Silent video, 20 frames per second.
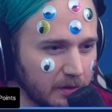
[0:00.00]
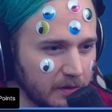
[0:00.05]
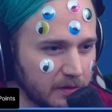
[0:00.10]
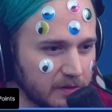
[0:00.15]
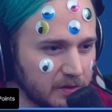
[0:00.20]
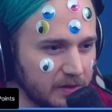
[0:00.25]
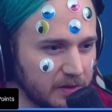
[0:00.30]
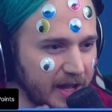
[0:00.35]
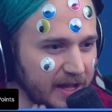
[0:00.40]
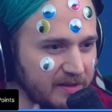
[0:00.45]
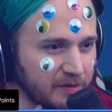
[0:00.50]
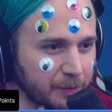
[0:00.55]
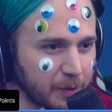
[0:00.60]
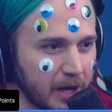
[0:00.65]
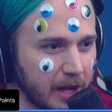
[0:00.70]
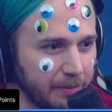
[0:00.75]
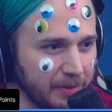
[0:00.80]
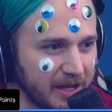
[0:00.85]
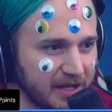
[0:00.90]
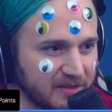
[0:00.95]
So that's
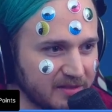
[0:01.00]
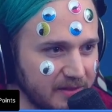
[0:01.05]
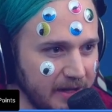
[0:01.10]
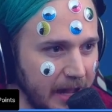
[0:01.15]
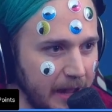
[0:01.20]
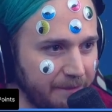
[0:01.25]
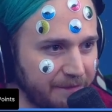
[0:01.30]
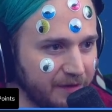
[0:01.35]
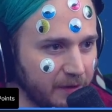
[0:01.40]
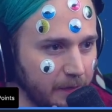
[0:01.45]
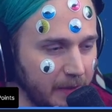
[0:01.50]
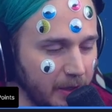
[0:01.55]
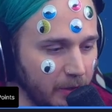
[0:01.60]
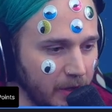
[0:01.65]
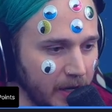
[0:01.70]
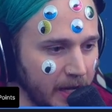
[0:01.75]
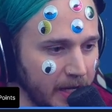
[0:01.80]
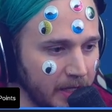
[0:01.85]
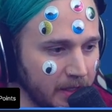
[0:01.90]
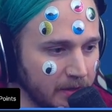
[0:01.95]
probably a snap for me, right?